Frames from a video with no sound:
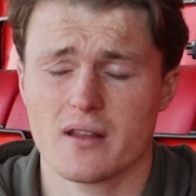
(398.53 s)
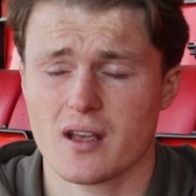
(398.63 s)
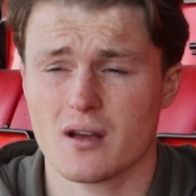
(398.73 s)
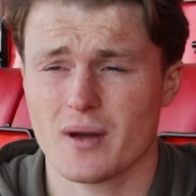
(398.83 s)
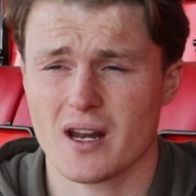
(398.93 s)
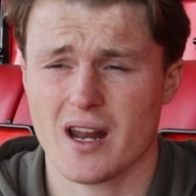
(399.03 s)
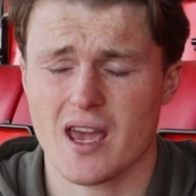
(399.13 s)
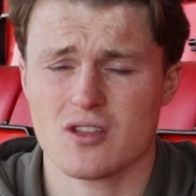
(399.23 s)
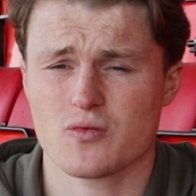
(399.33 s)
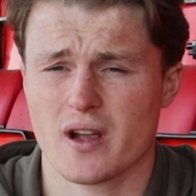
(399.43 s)
I think I'm at an
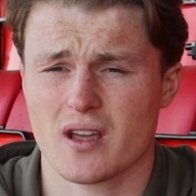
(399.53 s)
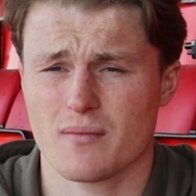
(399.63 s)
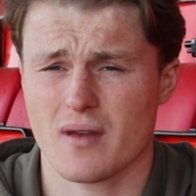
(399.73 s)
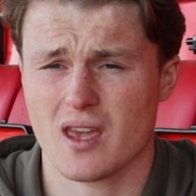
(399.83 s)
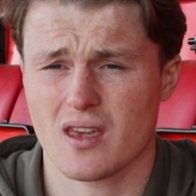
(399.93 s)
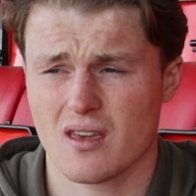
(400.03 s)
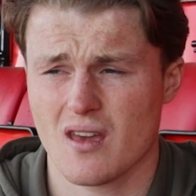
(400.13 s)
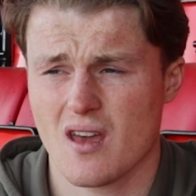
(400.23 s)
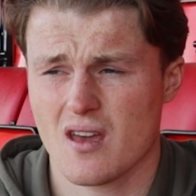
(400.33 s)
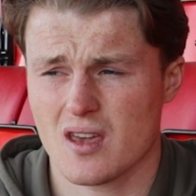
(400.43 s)
age where I can make,
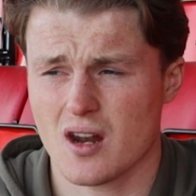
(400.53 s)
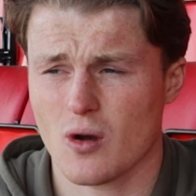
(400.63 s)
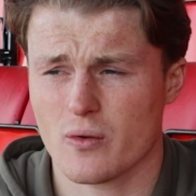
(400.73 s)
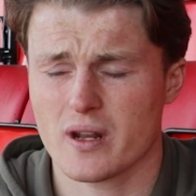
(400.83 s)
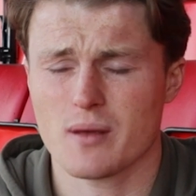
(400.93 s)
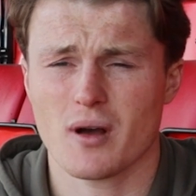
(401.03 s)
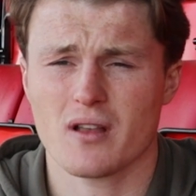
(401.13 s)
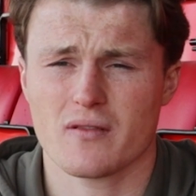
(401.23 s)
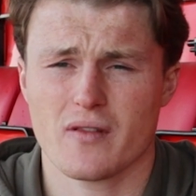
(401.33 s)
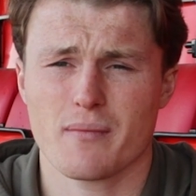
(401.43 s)
you know, a really
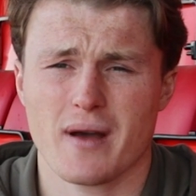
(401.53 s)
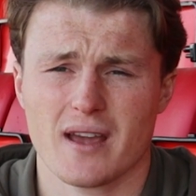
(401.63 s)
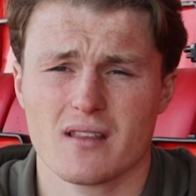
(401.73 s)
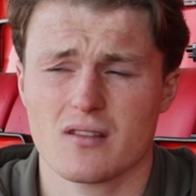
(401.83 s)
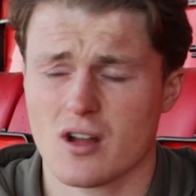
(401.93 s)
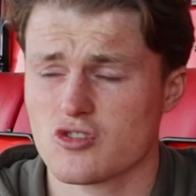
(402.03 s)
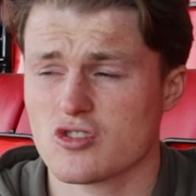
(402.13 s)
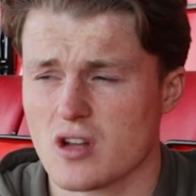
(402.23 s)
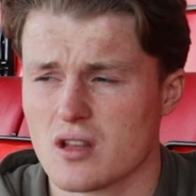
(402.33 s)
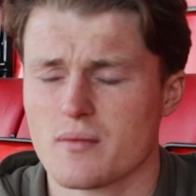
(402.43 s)
positive impact, not
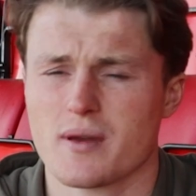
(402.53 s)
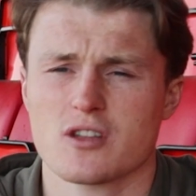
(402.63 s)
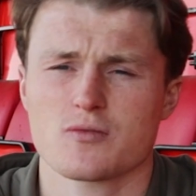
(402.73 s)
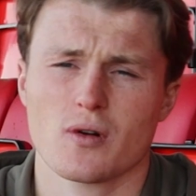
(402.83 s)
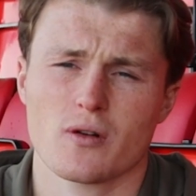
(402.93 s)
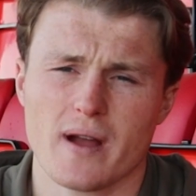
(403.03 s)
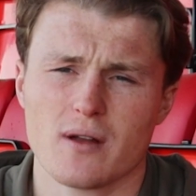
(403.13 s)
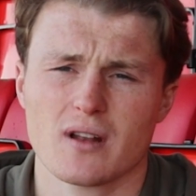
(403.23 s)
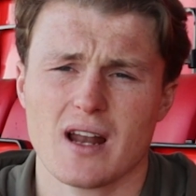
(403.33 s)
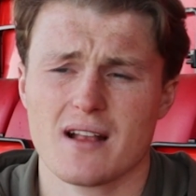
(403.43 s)
just on the pitch, but
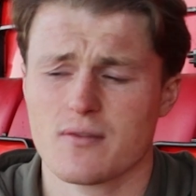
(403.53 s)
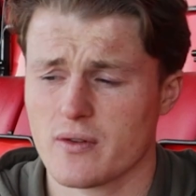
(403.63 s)
around the lads.